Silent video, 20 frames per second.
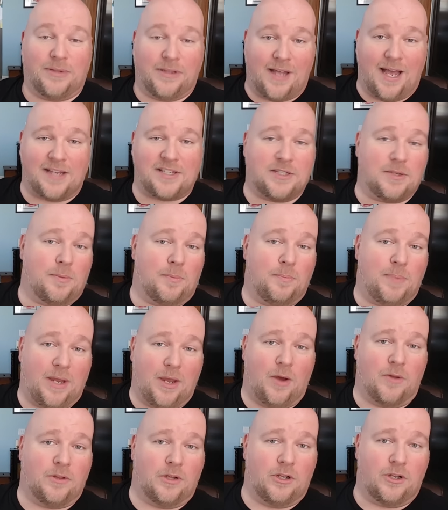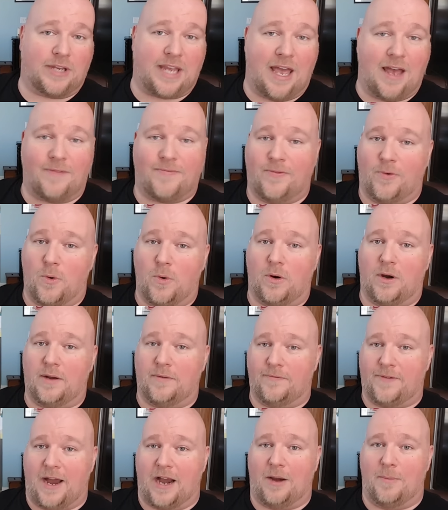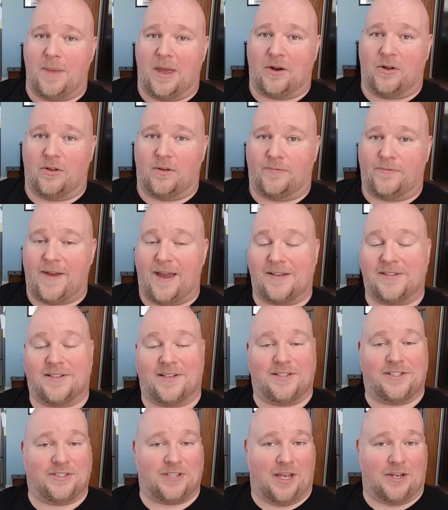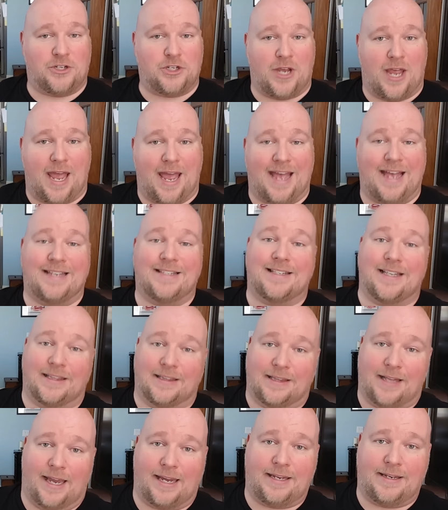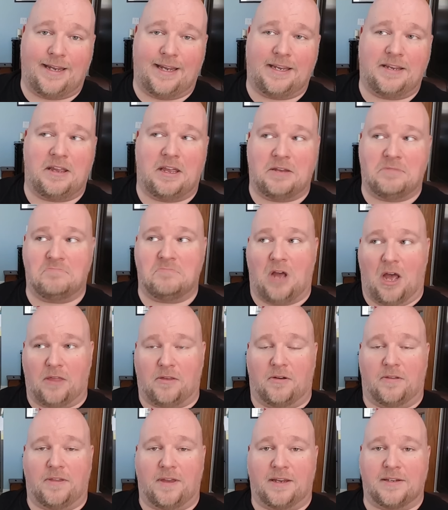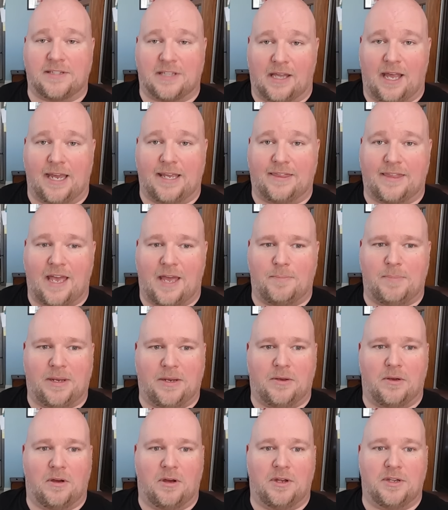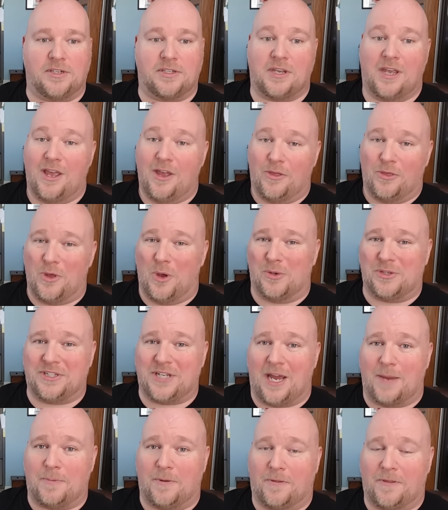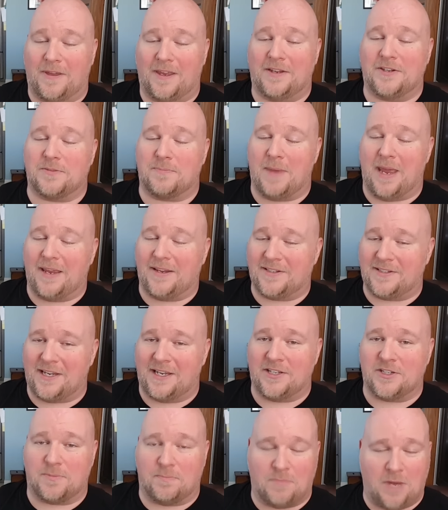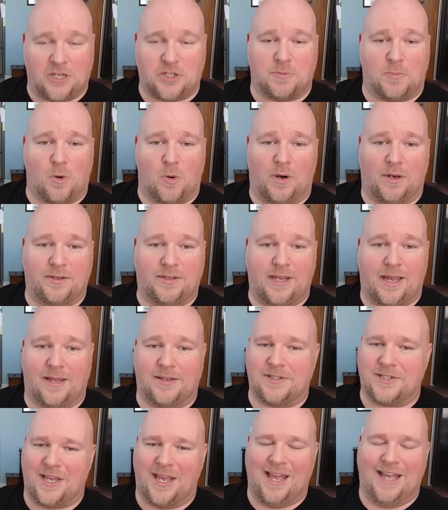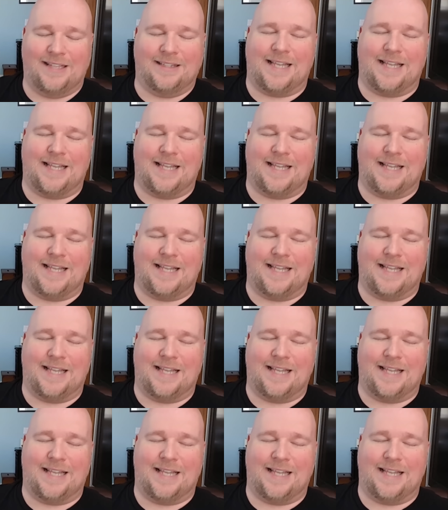Plus, be on the lookout for environmental effects such as lightning and other things like that, because those type of things make scenes much more intense.